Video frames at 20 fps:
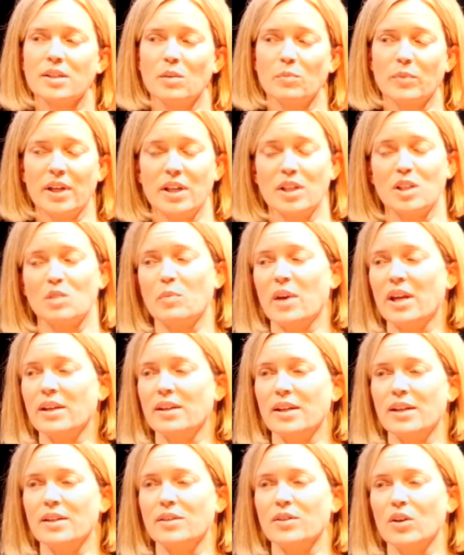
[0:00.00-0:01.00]
Some kids may
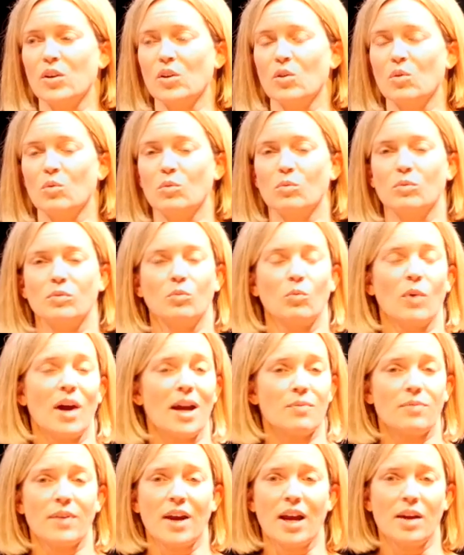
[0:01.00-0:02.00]
need no
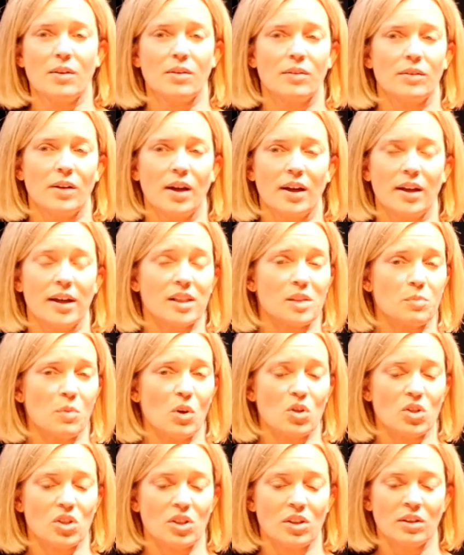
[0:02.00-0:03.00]
Wi-Fi
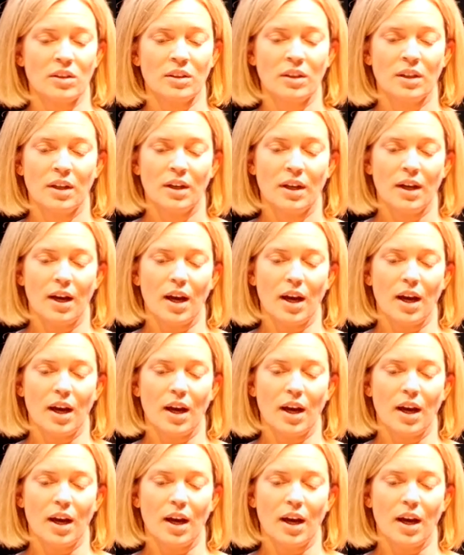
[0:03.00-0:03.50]
exposure.